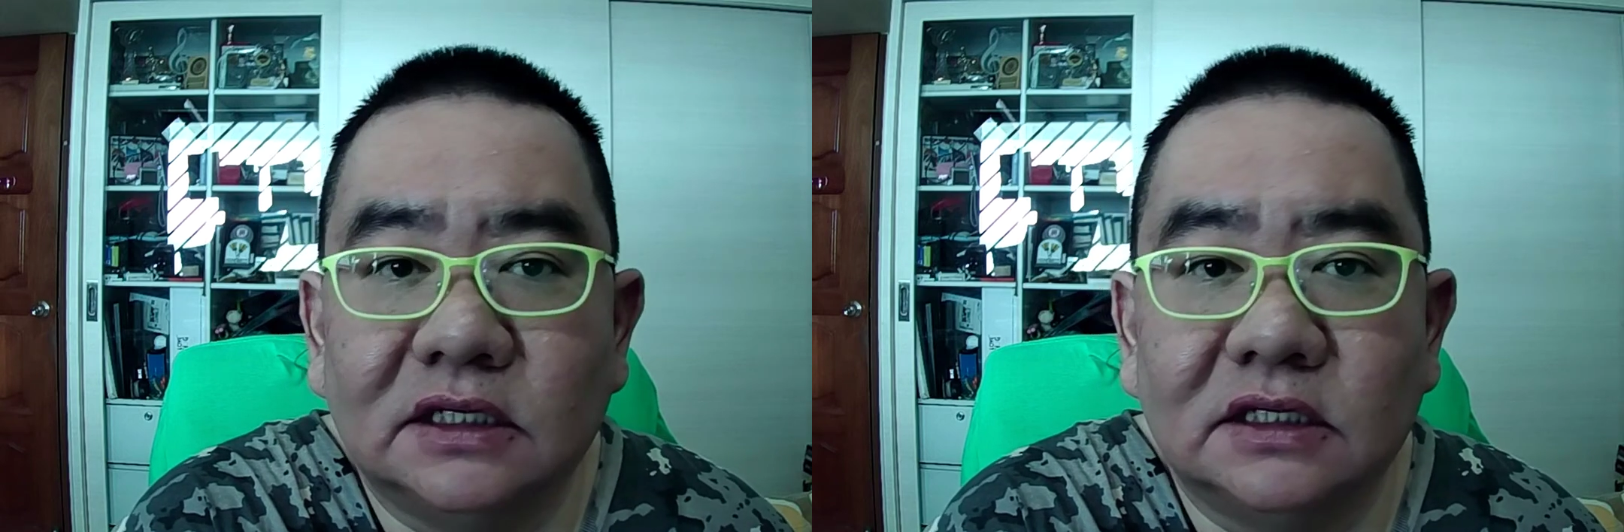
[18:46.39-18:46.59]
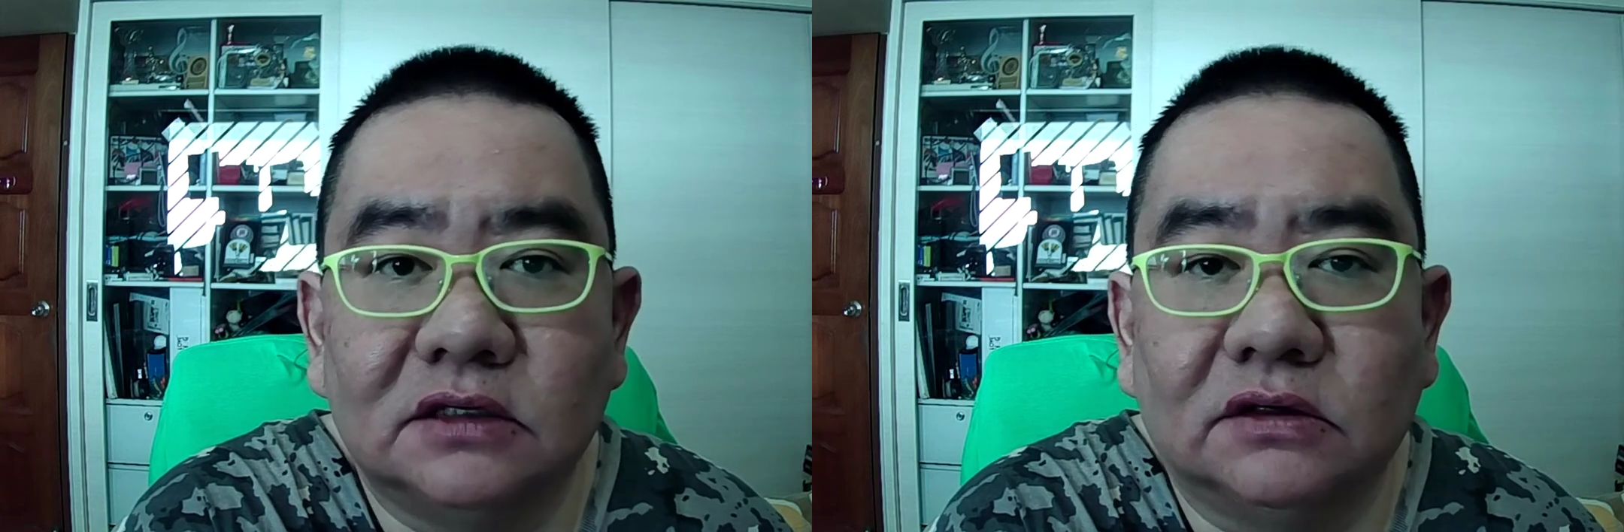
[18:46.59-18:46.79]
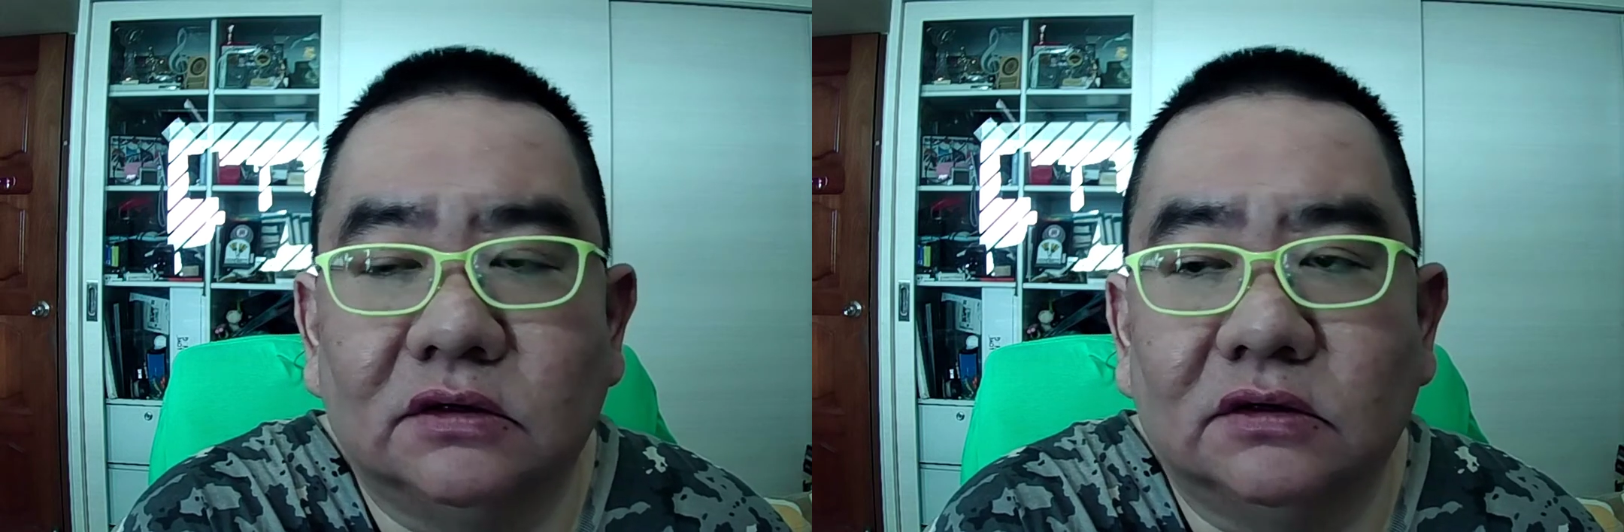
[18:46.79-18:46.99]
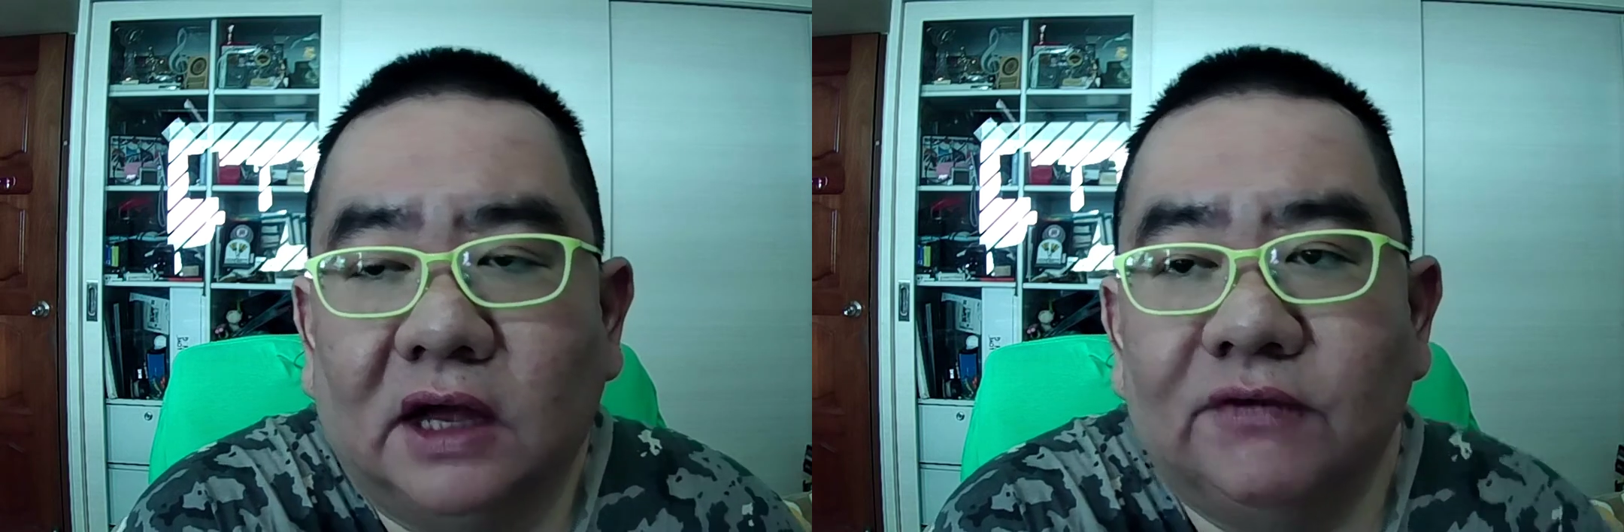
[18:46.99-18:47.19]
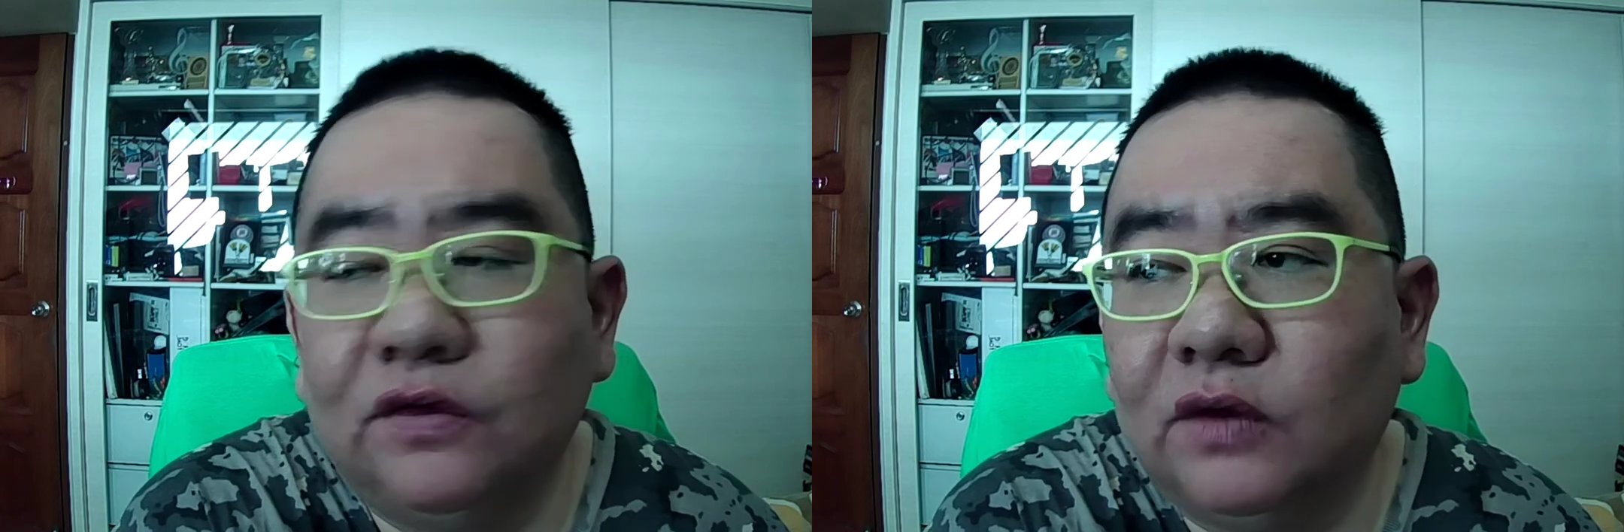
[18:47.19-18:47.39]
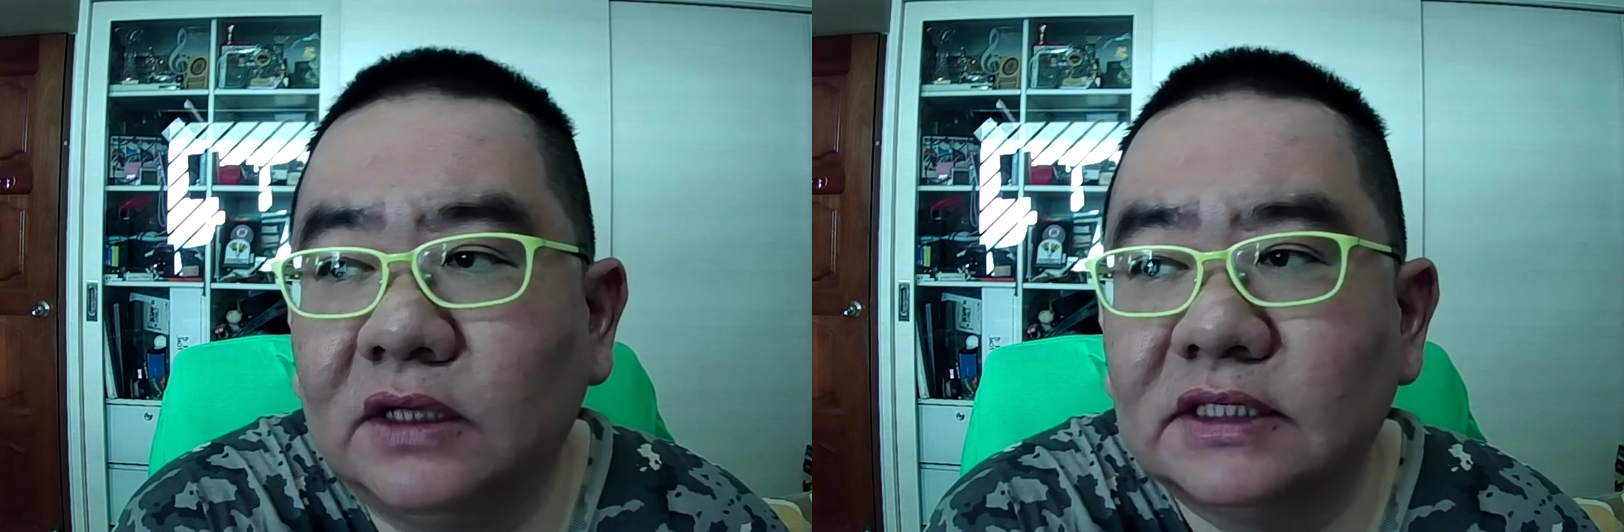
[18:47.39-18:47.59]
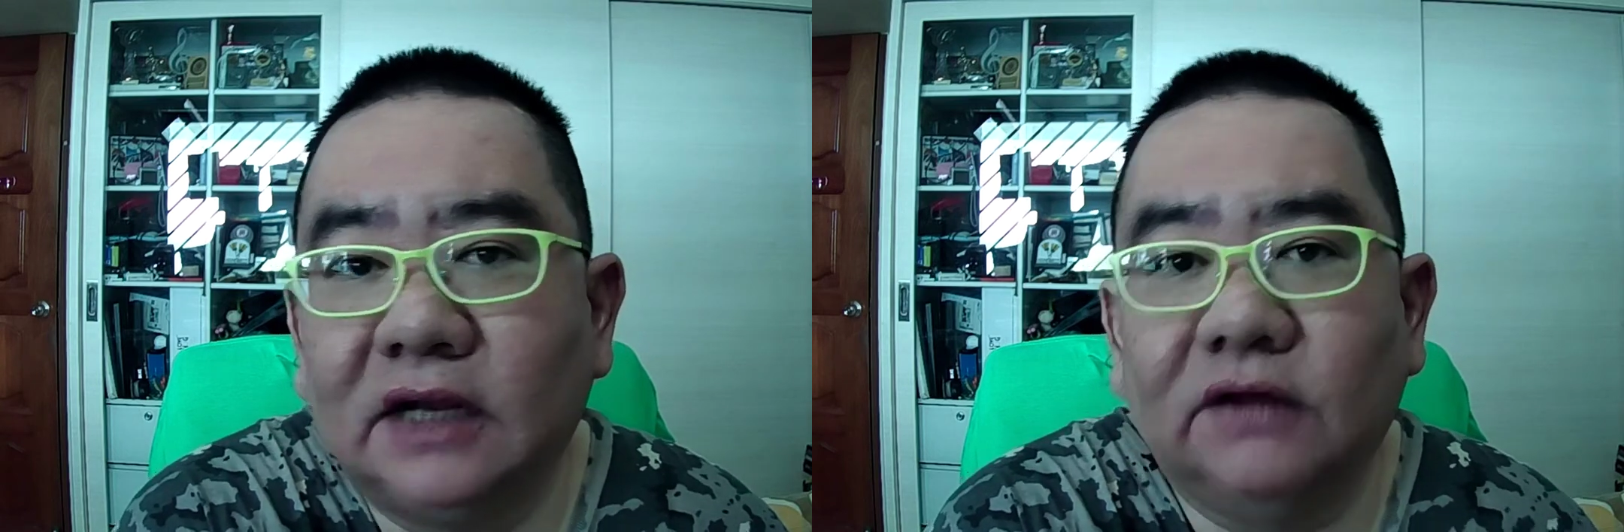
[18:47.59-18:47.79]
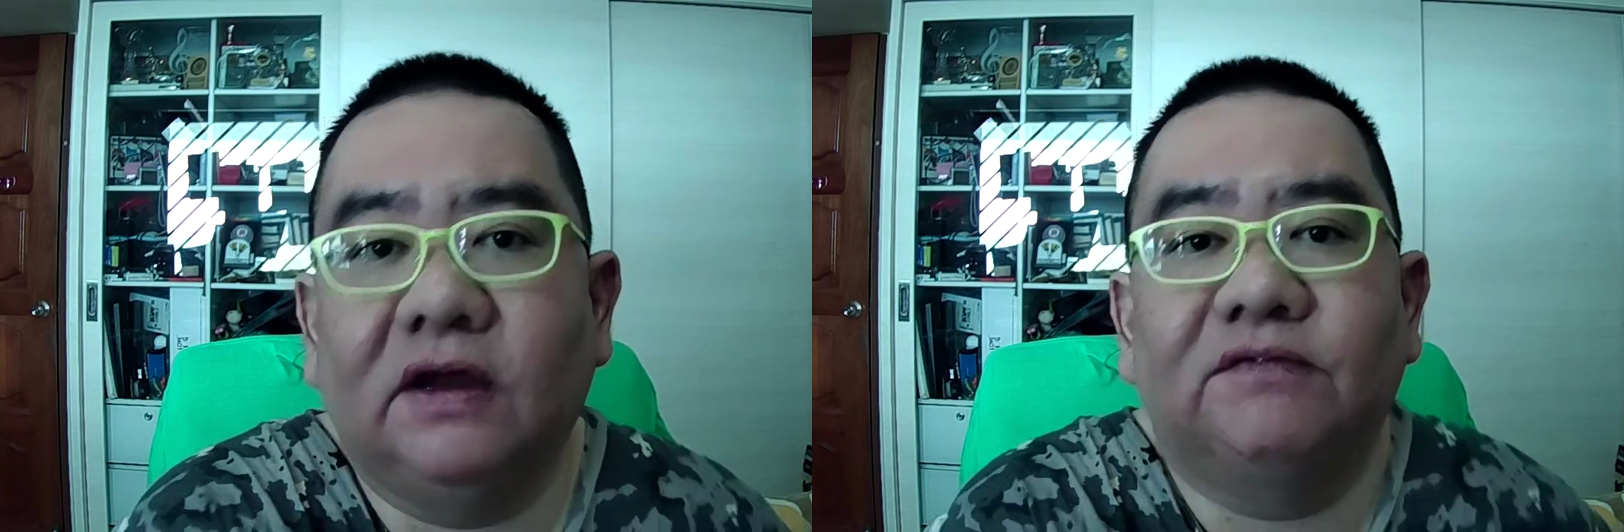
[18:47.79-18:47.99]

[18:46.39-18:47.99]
So everyone's kind of have